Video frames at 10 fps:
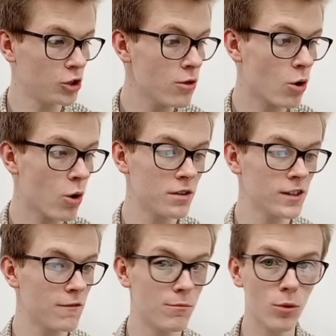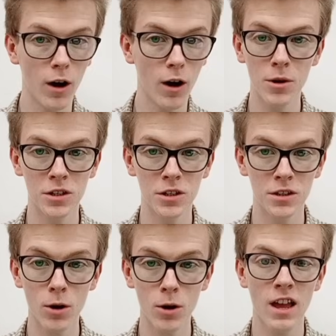The coins I've bought, I've put in the
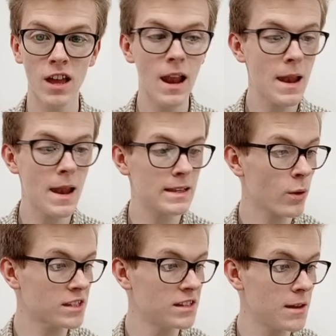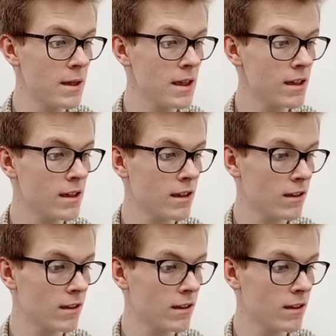box. Let's have a quick sneak peek.